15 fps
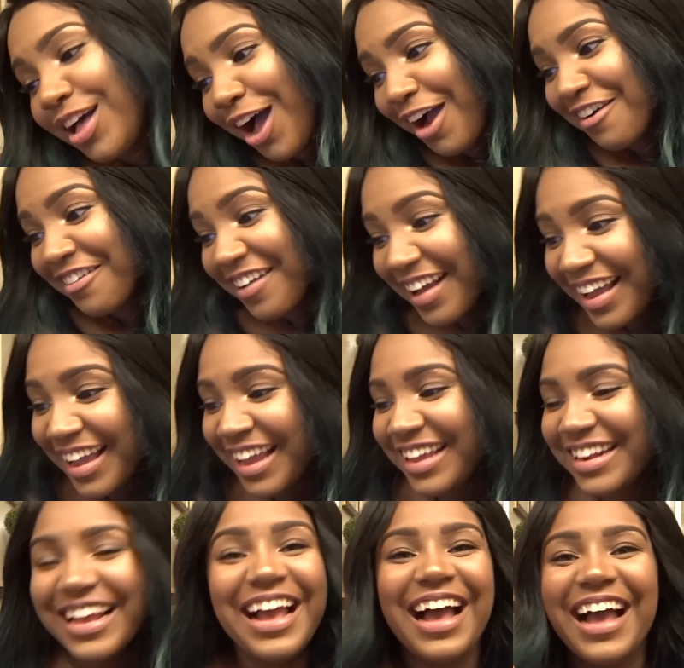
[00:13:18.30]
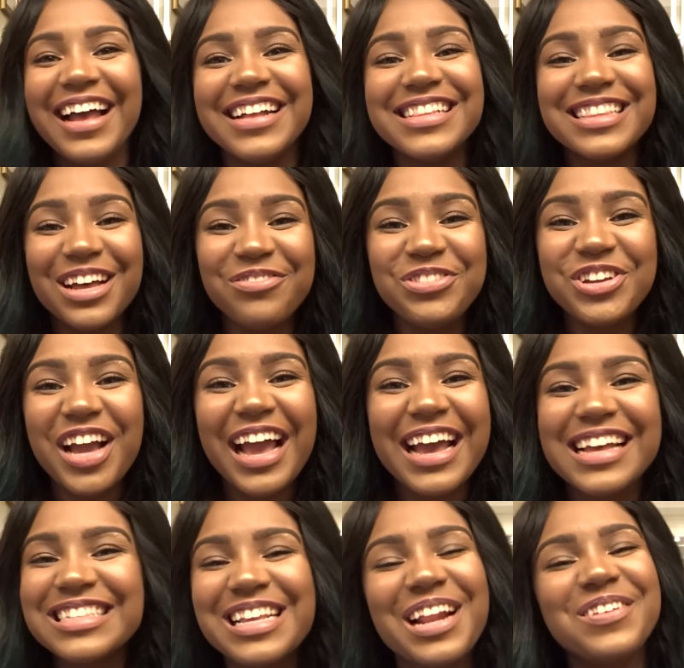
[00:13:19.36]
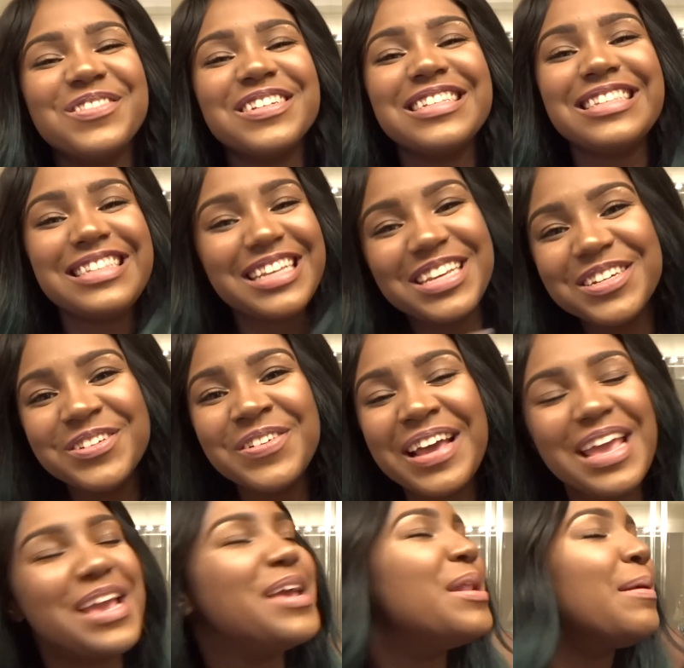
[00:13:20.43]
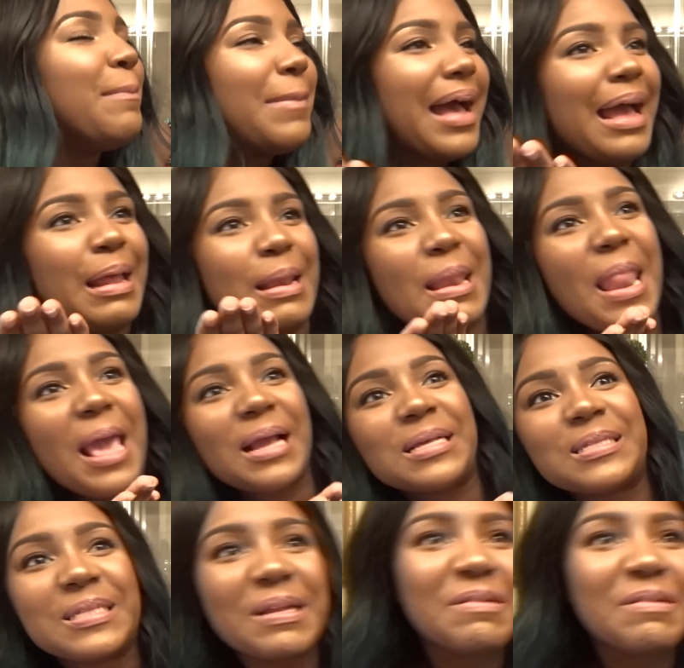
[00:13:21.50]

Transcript: All right, I love you guys, and I will see you in my next